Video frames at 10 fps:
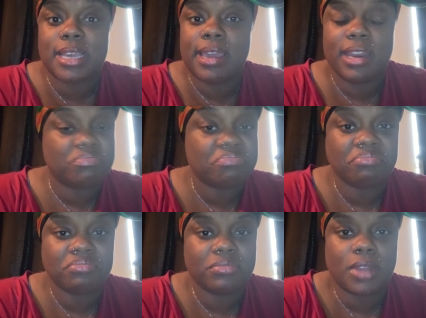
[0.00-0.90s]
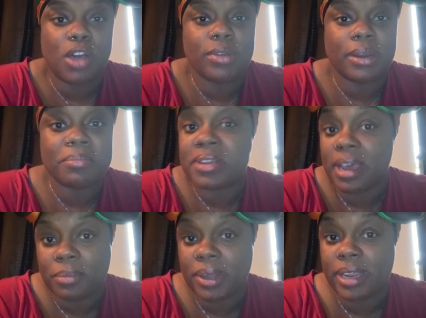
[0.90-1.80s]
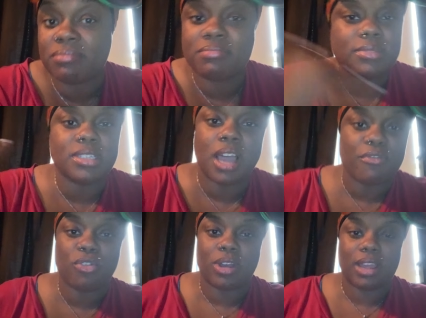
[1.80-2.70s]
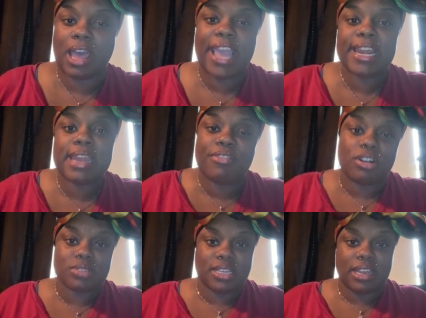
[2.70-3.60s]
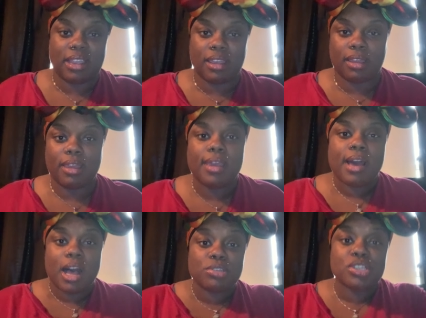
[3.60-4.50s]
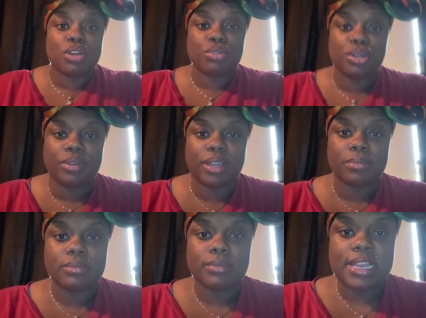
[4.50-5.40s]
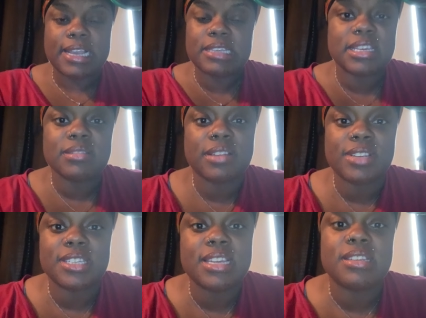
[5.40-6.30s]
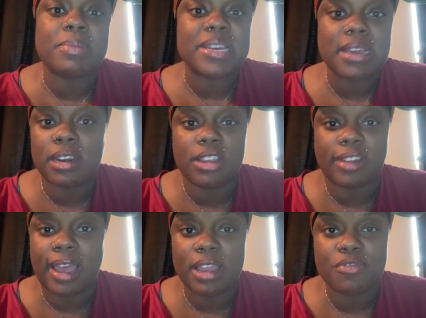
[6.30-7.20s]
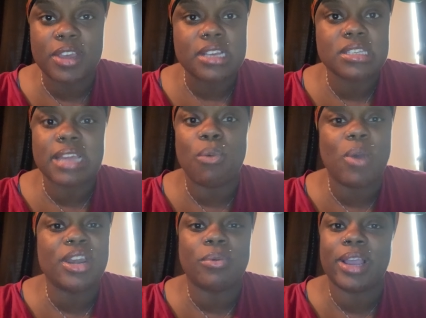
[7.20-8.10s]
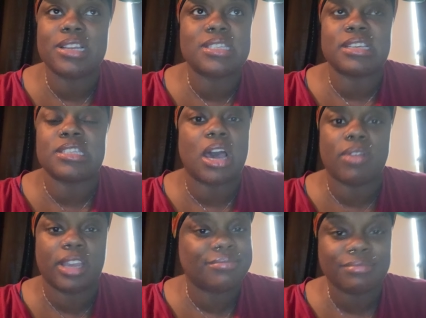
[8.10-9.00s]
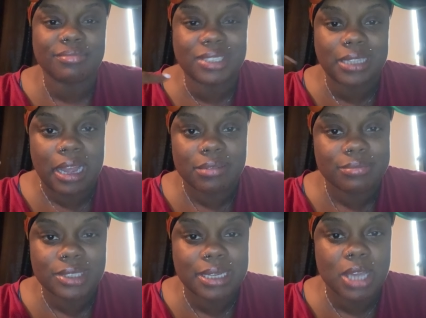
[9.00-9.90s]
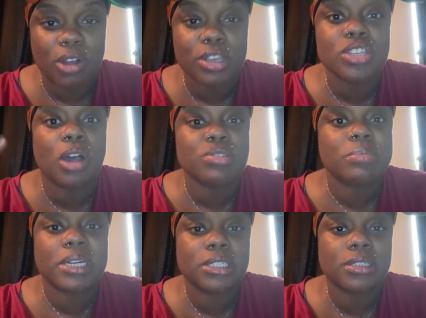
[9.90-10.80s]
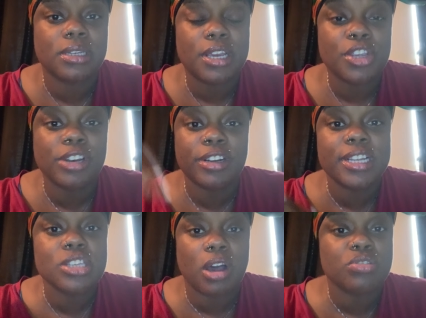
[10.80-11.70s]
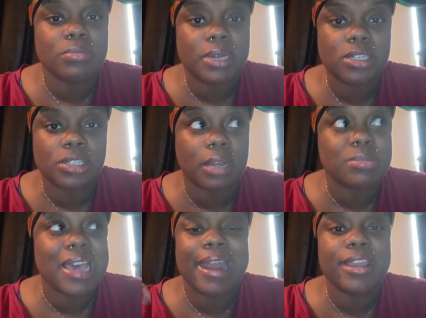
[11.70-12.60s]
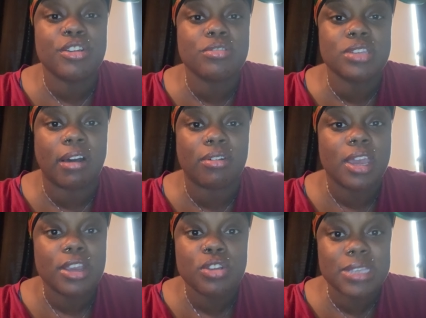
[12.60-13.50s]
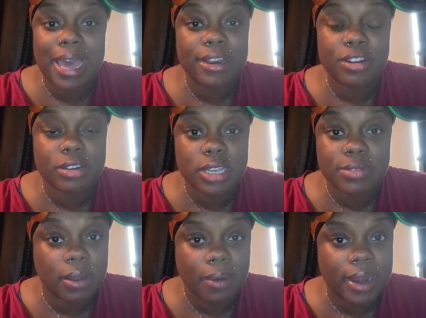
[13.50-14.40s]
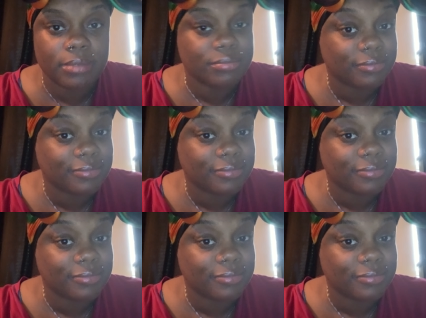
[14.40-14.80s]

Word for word: saying it. Oh, and I'm done with it. Done for. I ain't never gonna say it again. I'm just gonna do it. It's some stuff that needs to be done in your life. Stop waiting around and, and talking. Stop. Stop talking. You talk too much. You literally talk too much. I'm tired of hearing you talk. You tired of hearing yourself talk, right?